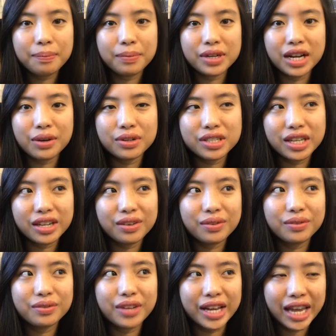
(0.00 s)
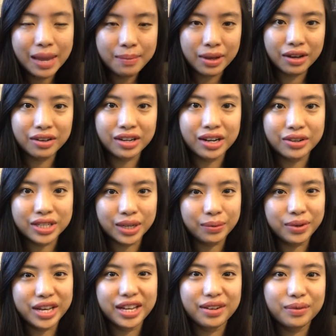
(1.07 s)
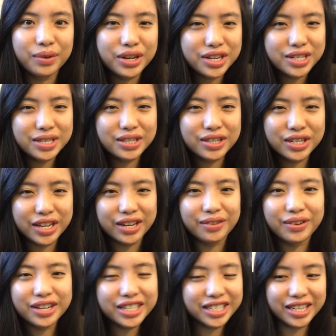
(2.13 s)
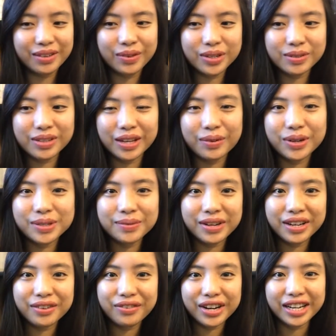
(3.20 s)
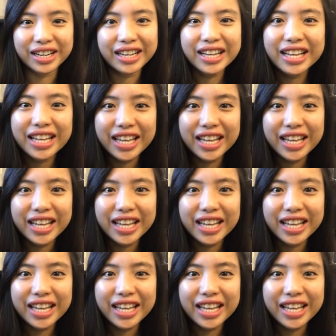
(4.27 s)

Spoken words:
but I was like, I came out and I was like, wait, where is she? Where is she? Where's my friend?